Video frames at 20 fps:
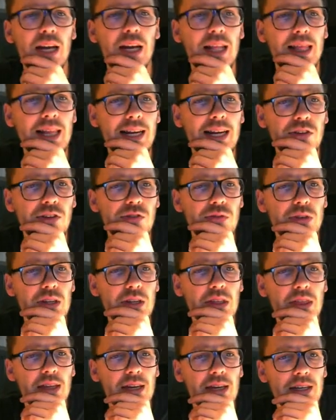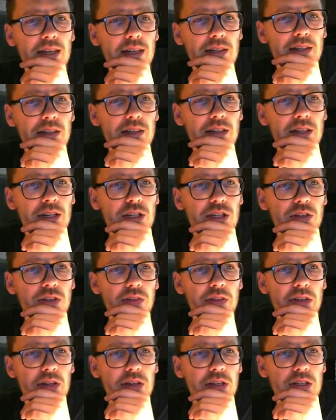electorate that is in each
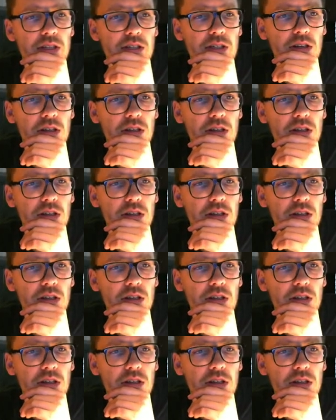of these.